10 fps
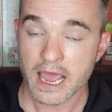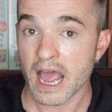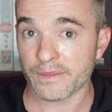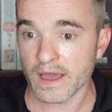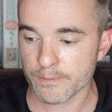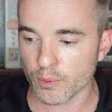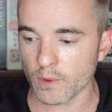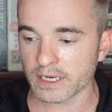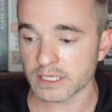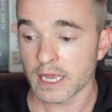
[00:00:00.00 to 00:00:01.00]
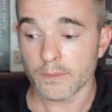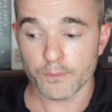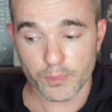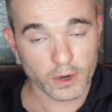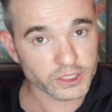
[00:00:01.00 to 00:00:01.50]
At that point,
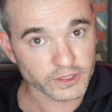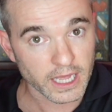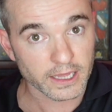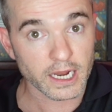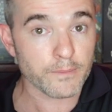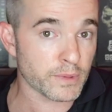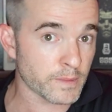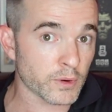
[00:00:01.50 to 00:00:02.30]
points are tallied up and the